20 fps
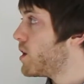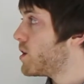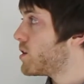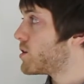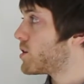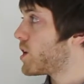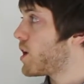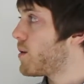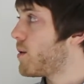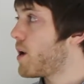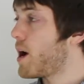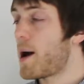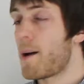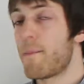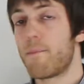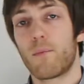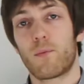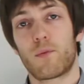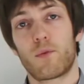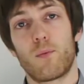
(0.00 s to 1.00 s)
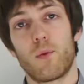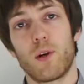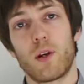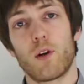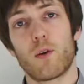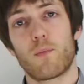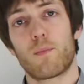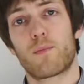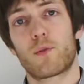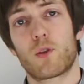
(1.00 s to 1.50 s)
So we're
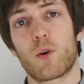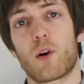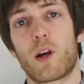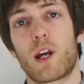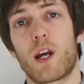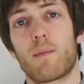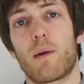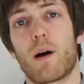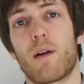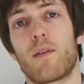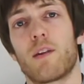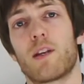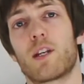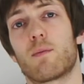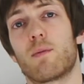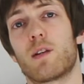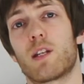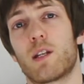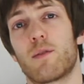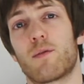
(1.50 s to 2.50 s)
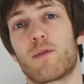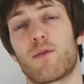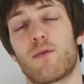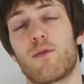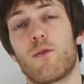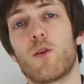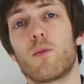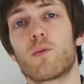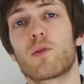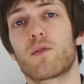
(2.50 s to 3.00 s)
not talking about the specific
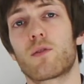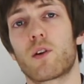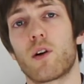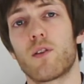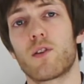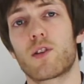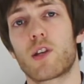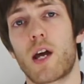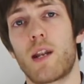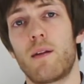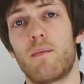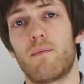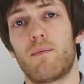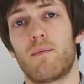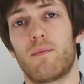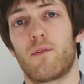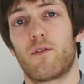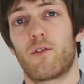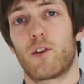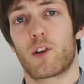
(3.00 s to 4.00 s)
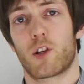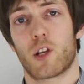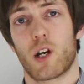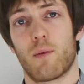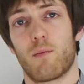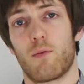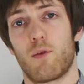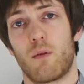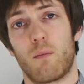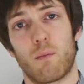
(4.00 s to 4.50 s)
forms of content, for
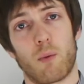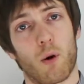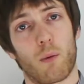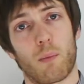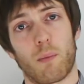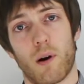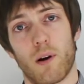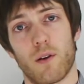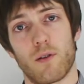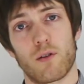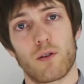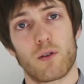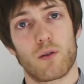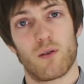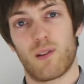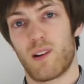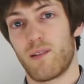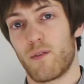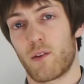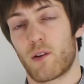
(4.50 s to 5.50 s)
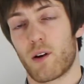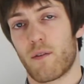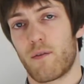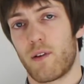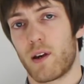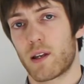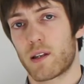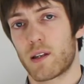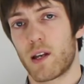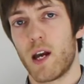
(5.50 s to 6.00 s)
example, blog posts or
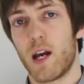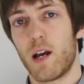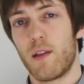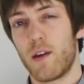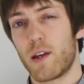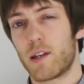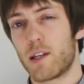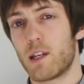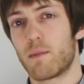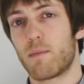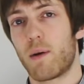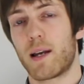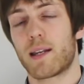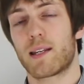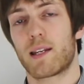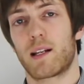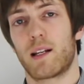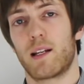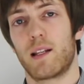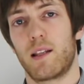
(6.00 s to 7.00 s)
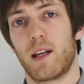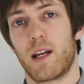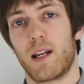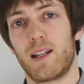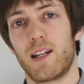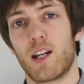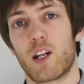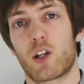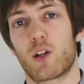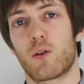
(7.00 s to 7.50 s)
infographics. This is basically the
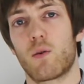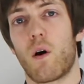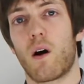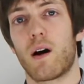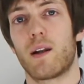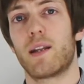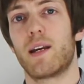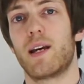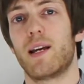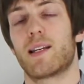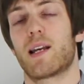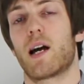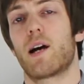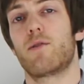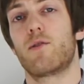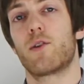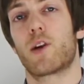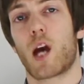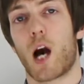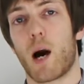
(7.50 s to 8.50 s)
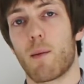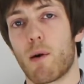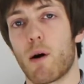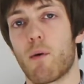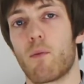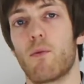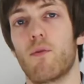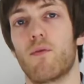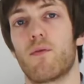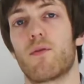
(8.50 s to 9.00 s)
initial ideas, how you come
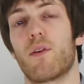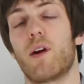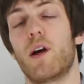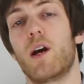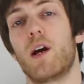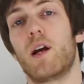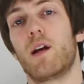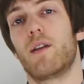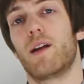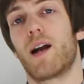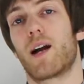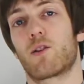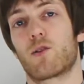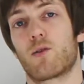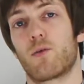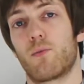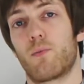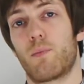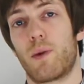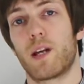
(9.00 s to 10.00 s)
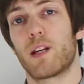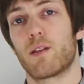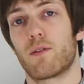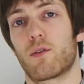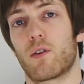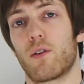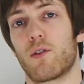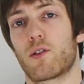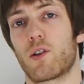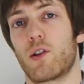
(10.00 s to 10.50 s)
up with the actual piece
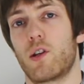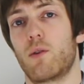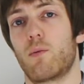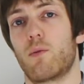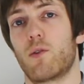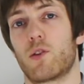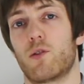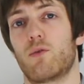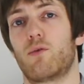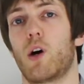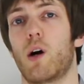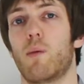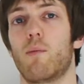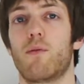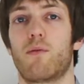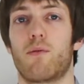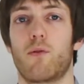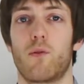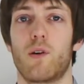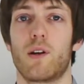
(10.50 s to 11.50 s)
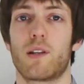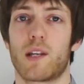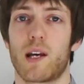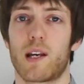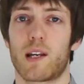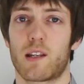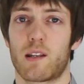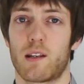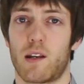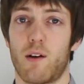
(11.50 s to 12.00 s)
of content you want to write before it
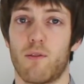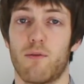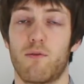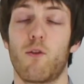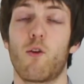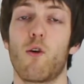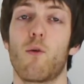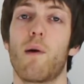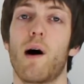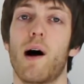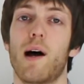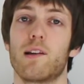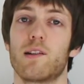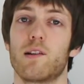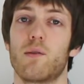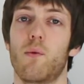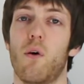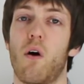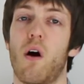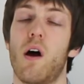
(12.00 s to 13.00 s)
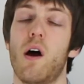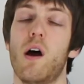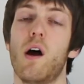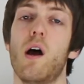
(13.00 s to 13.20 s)
takes a format, as it were.